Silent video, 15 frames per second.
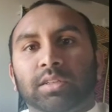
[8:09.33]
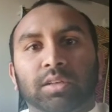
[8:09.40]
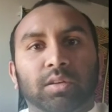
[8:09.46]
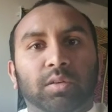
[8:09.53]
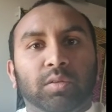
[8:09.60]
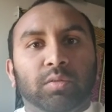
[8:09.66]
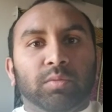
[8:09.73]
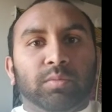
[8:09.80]

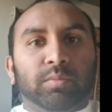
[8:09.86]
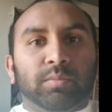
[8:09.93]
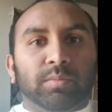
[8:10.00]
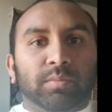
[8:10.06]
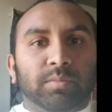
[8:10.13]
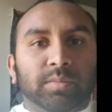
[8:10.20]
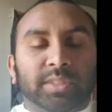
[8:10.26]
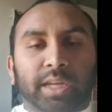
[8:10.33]
So
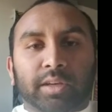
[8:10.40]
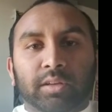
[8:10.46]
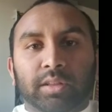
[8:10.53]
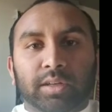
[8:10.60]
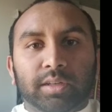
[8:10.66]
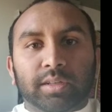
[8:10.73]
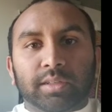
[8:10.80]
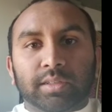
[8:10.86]

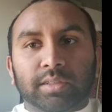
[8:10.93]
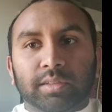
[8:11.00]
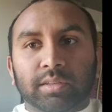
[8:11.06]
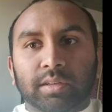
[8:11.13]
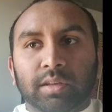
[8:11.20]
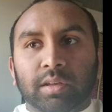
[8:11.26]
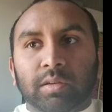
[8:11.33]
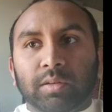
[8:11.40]

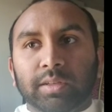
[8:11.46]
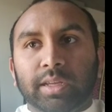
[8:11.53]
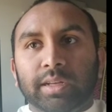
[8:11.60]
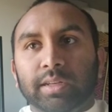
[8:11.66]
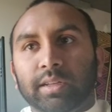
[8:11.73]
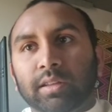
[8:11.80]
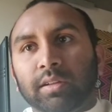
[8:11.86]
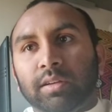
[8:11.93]
secularists
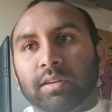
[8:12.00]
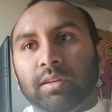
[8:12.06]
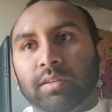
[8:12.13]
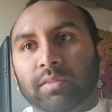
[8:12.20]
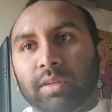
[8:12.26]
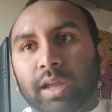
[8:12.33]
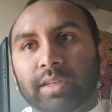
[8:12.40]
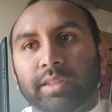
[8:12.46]
need
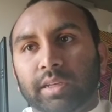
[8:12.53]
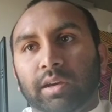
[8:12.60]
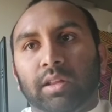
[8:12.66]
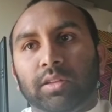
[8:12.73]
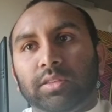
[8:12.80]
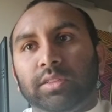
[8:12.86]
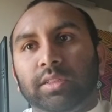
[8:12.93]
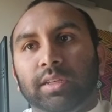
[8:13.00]
another
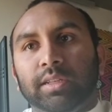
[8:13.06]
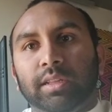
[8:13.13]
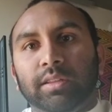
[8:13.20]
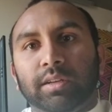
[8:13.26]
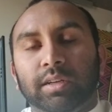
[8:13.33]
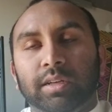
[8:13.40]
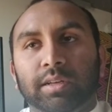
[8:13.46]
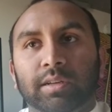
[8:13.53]
ideology,
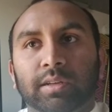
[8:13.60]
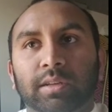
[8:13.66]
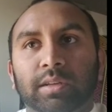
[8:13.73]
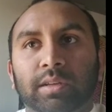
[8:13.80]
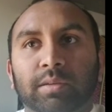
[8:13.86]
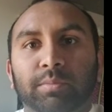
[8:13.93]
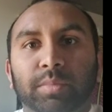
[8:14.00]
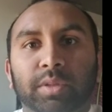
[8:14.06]
another
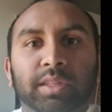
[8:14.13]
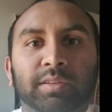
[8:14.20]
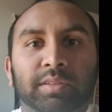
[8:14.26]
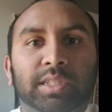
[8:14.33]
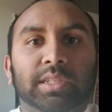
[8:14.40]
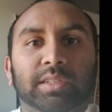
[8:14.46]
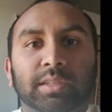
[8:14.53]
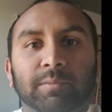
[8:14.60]

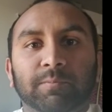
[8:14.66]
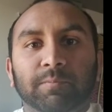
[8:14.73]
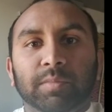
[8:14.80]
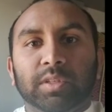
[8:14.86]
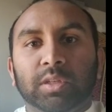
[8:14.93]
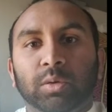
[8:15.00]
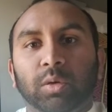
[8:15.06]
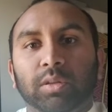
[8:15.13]
belief
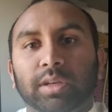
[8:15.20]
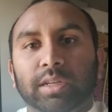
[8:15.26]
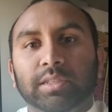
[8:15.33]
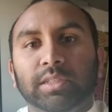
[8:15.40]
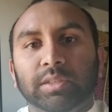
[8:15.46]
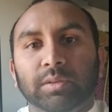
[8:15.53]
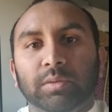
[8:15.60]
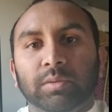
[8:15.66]
system to hold
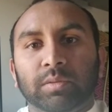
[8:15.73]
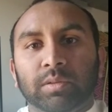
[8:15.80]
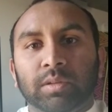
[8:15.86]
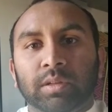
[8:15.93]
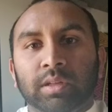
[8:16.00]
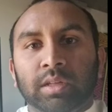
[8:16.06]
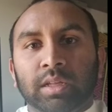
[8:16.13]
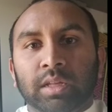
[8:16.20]
on to.
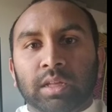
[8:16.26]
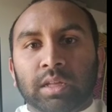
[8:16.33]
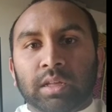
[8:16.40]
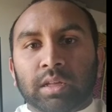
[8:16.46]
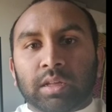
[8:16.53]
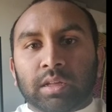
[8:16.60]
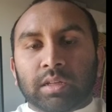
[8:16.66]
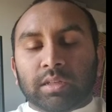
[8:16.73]

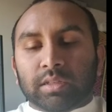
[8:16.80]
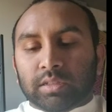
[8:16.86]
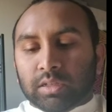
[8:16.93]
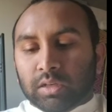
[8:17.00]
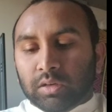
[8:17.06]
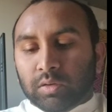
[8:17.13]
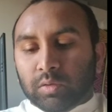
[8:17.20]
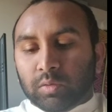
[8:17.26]

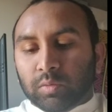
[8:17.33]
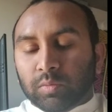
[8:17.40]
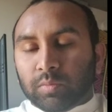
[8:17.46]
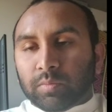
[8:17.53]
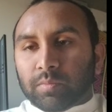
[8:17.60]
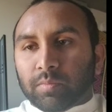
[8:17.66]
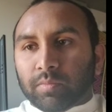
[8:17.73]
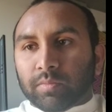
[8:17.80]

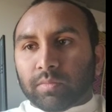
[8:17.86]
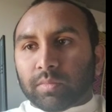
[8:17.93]
So